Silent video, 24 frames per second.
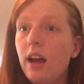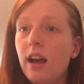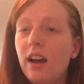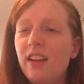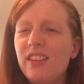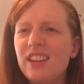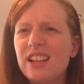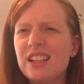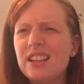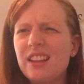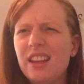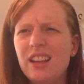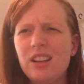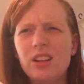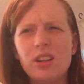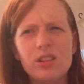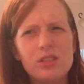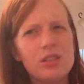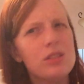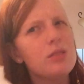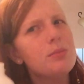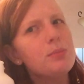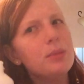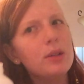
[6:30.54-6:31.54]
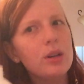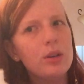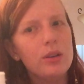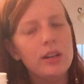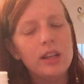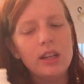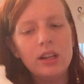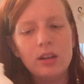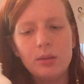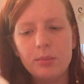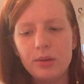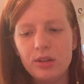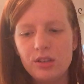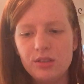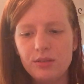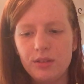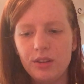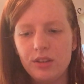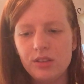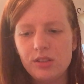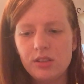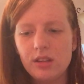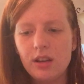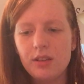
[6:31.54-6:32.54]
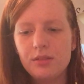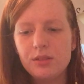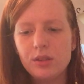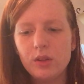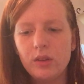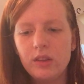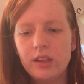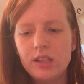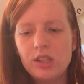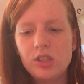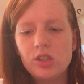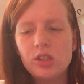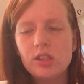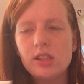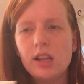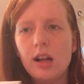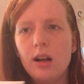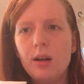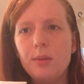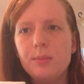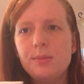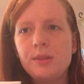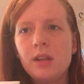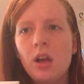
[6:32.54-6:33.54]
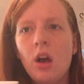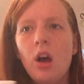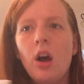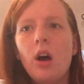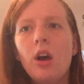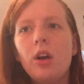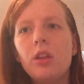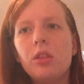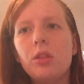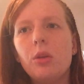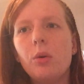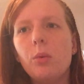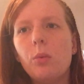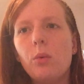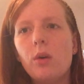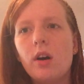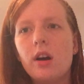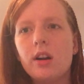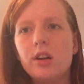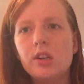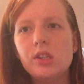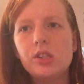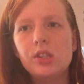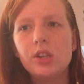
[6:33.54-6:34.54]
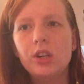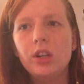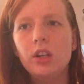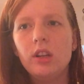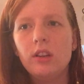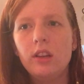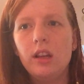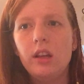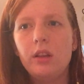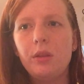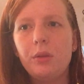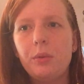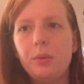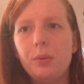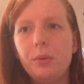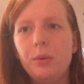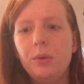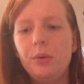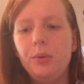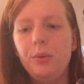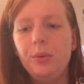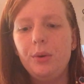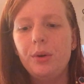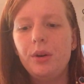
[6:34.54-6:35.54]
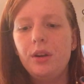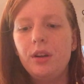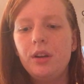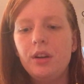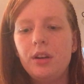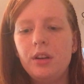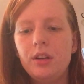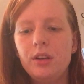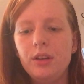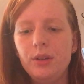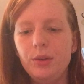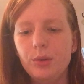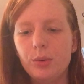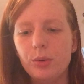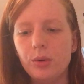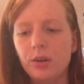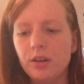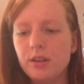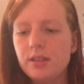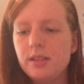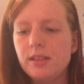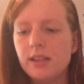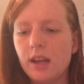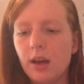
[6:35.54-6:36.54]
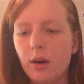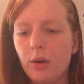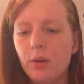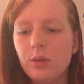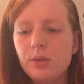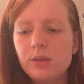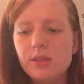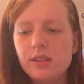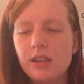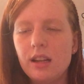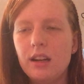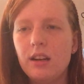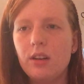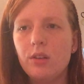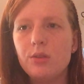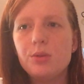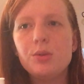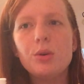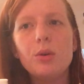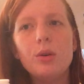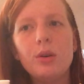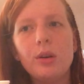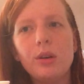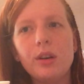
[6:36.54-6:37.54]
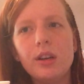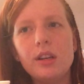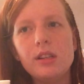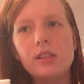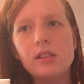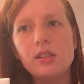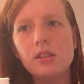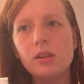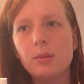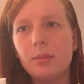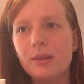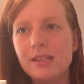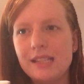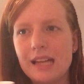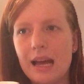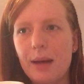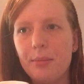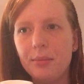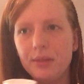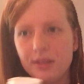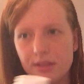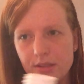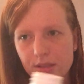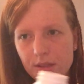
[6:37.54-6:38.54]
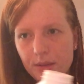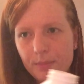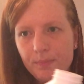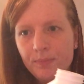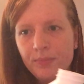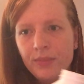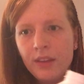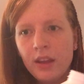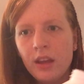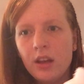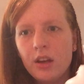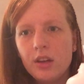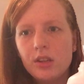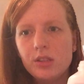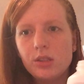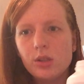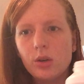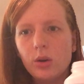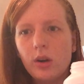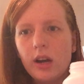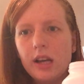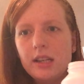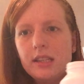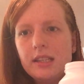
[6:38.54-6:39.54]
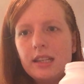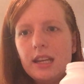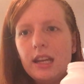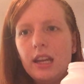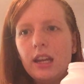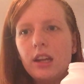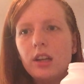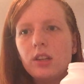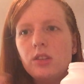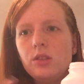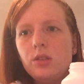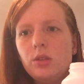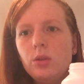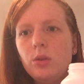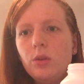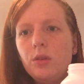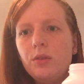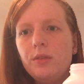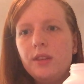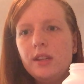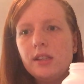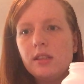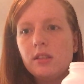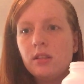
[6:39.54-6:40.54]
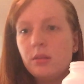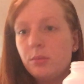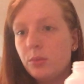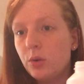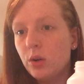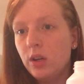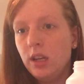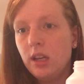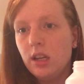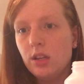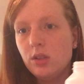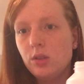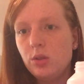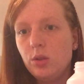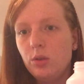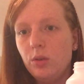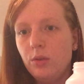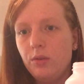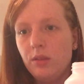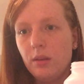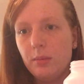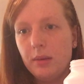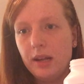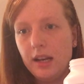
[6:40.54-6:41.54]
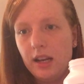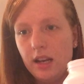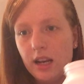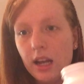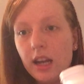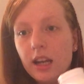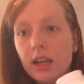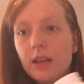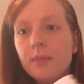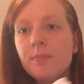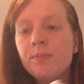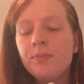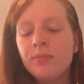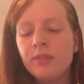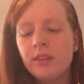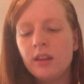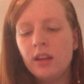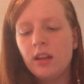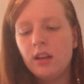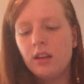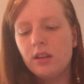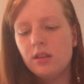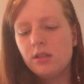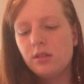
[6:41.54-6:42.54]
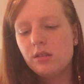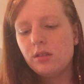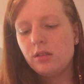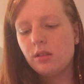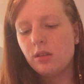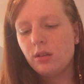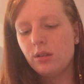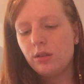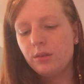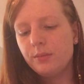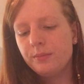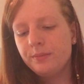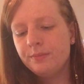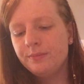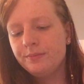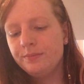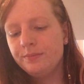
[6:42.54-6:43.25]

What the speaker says: and that like causes bloating and a bunch of other stuff. So this just helps the water circulate through your cells, and it also increases your metabolism. So I take 2 of these in the morning and 2 of them at night. So